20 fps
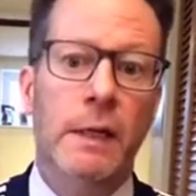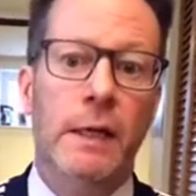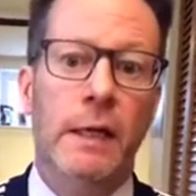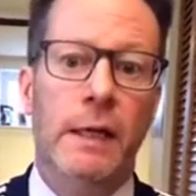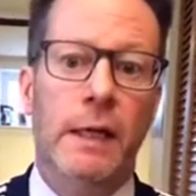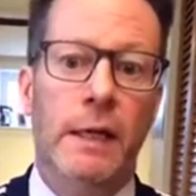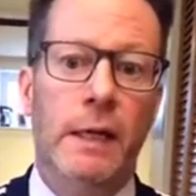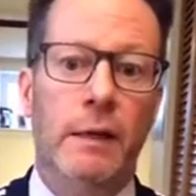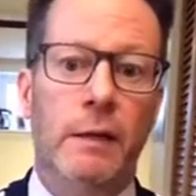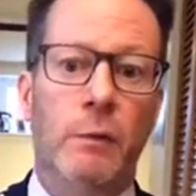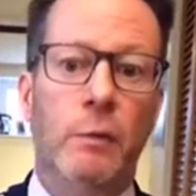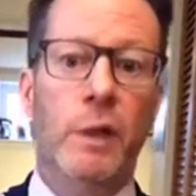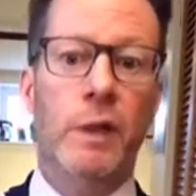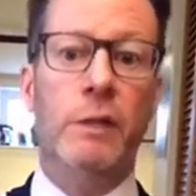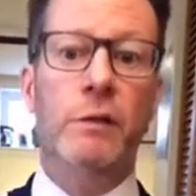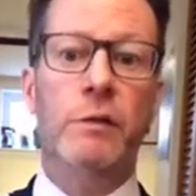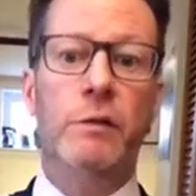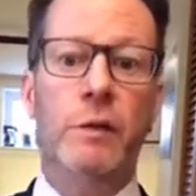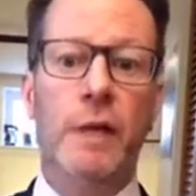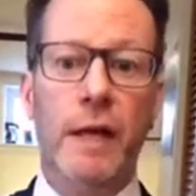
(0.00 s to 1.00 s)
And the way you
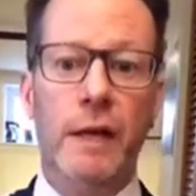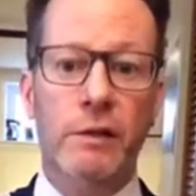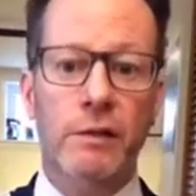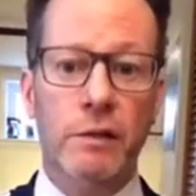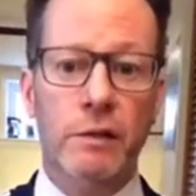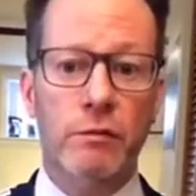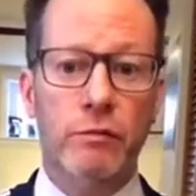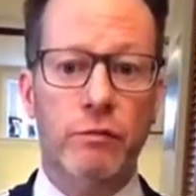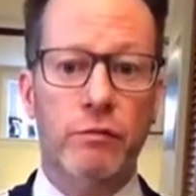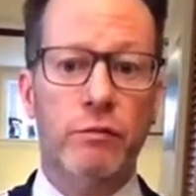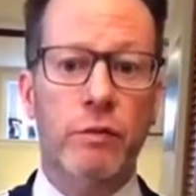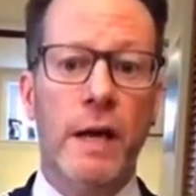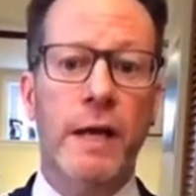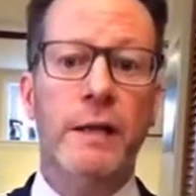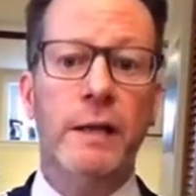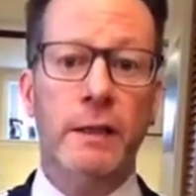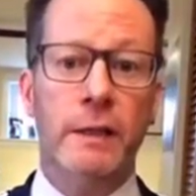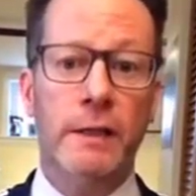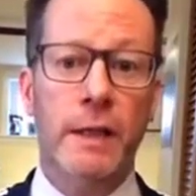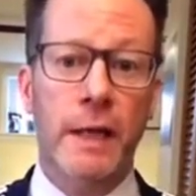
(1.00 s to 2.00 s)
do that is just
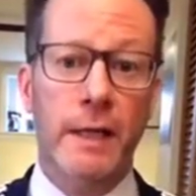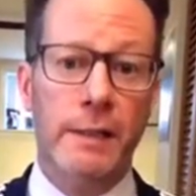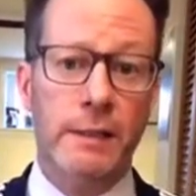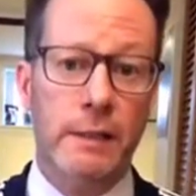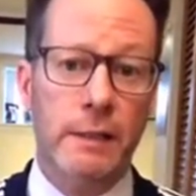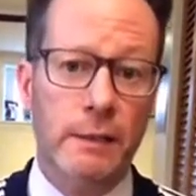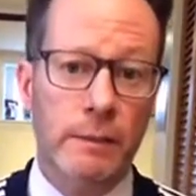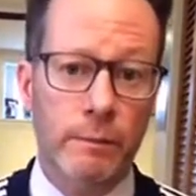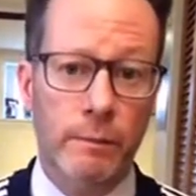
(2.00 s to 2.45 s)
recognizing